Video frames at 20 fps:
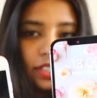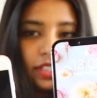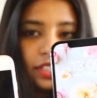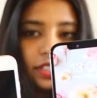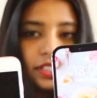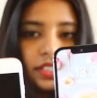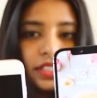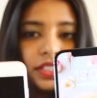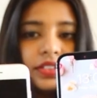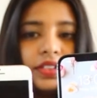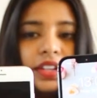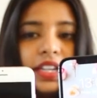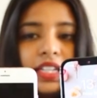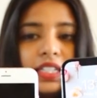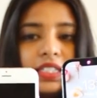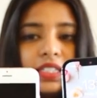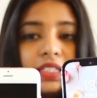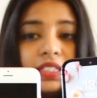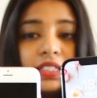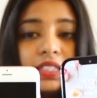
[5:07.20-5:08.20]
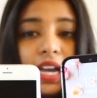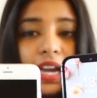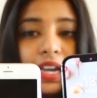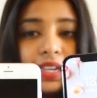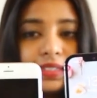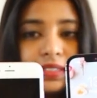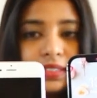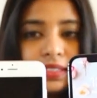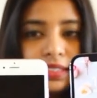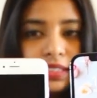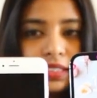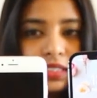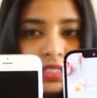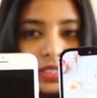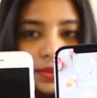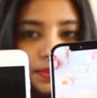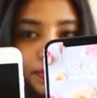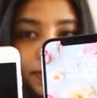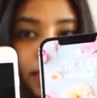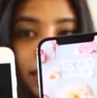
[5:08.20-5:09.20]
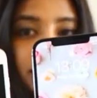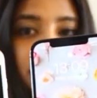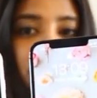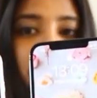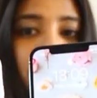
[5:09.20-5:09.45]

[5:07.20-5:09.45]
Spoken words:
the screen size is much